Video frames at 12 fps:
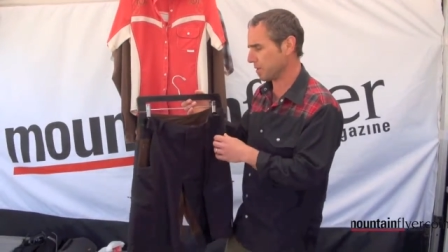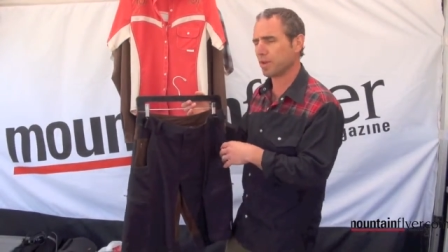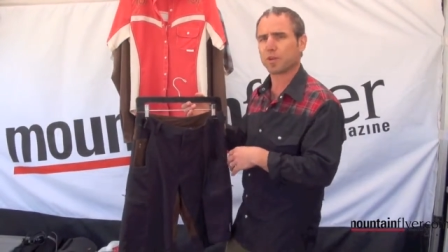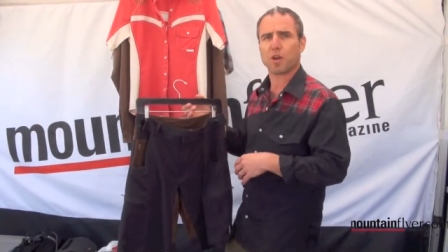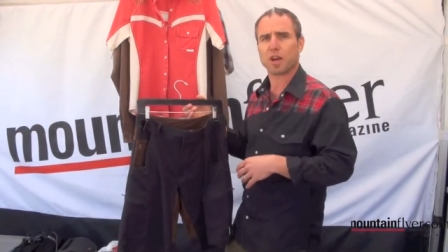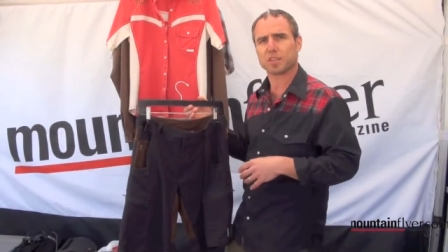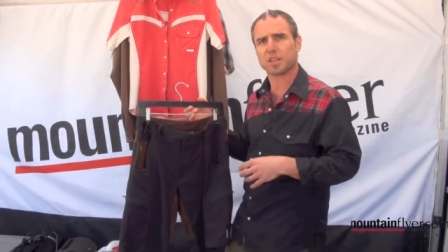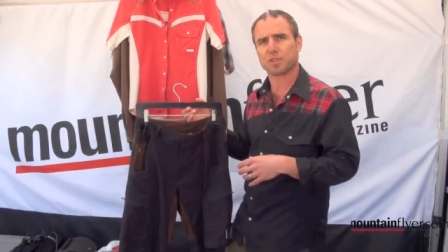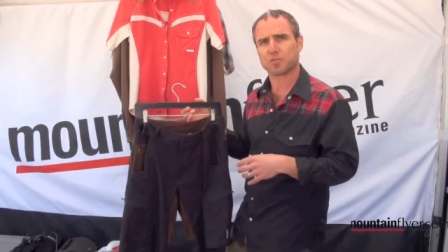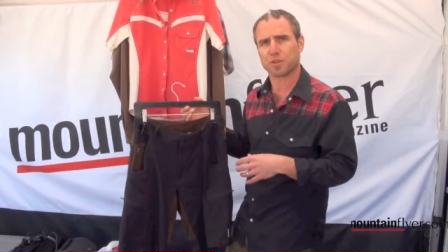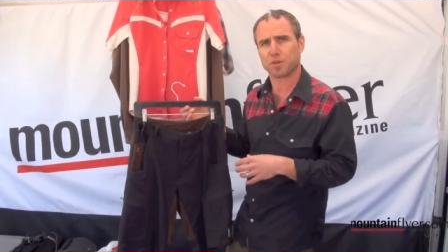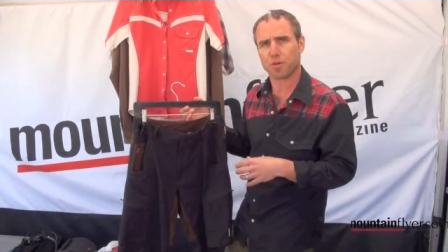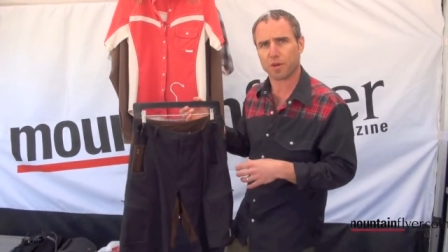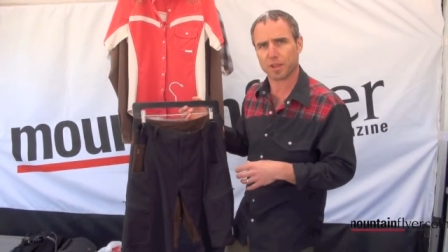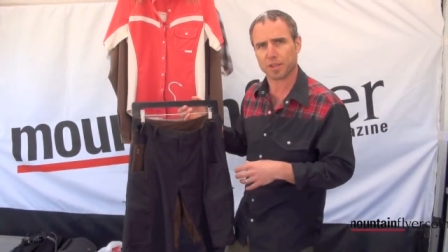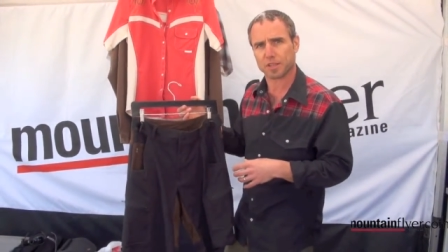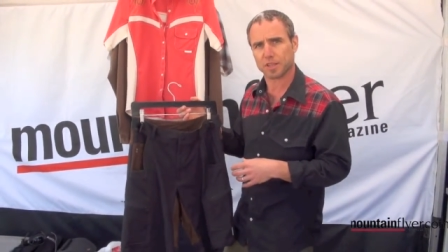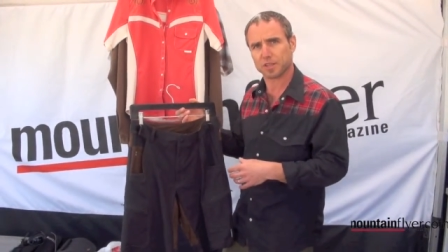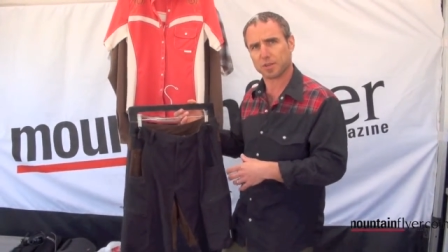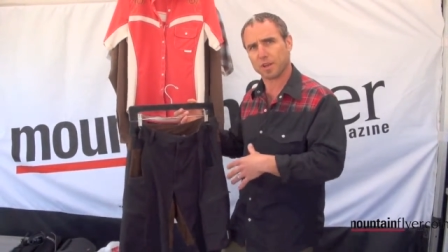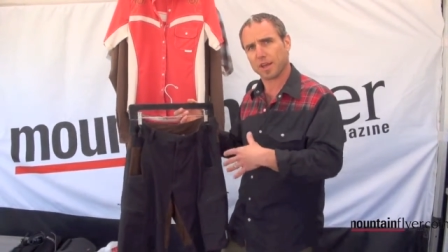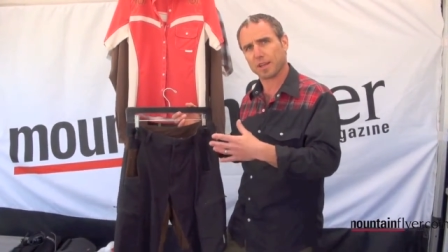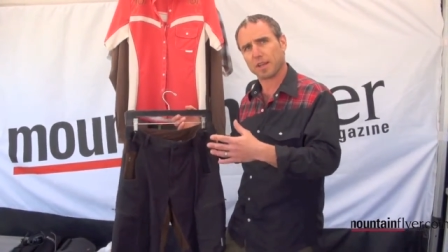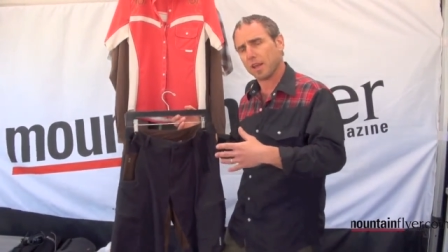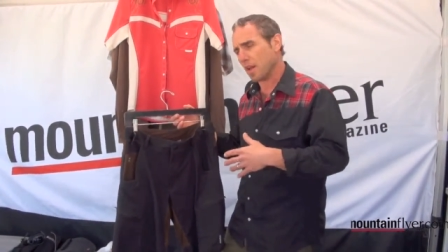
be cross-country oriented, so not